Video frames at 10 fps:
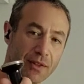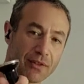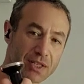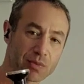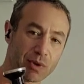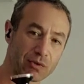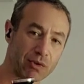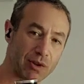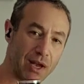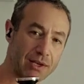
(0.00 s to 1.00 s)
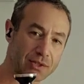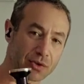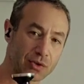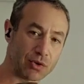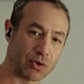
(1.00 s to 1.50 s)
This one relies
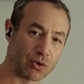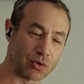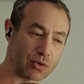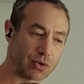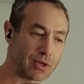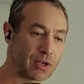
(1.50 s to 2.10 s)
on you